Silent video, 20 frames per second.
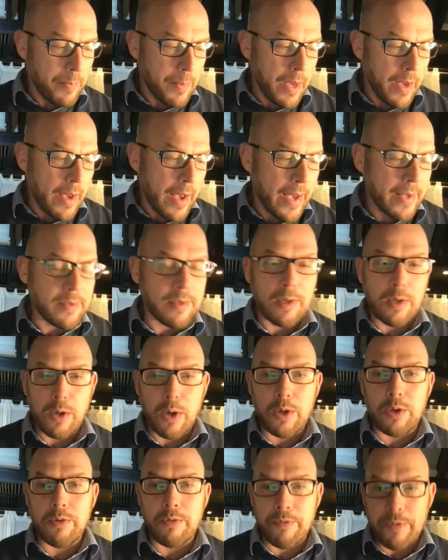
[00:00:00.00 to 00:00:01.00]
has a
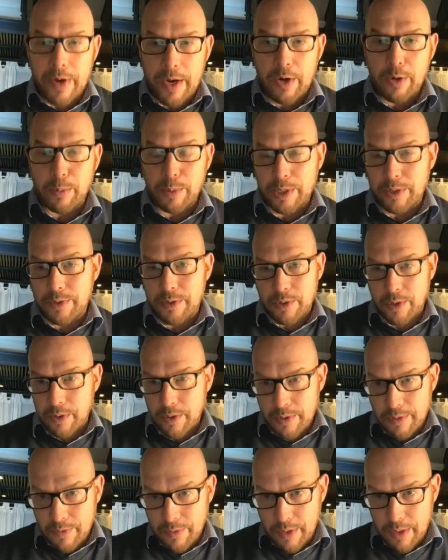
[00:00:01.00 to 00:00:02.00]
lot of variables to
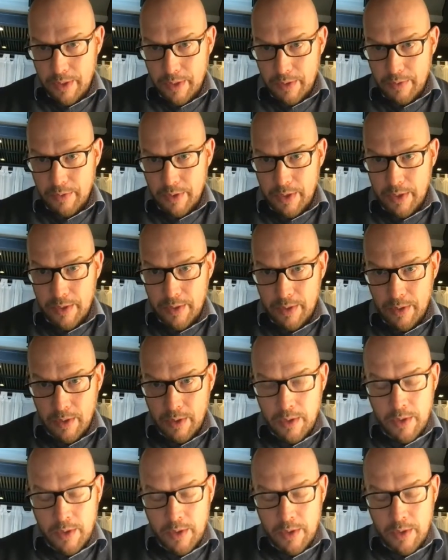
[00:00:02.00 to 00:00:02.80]
consider, right?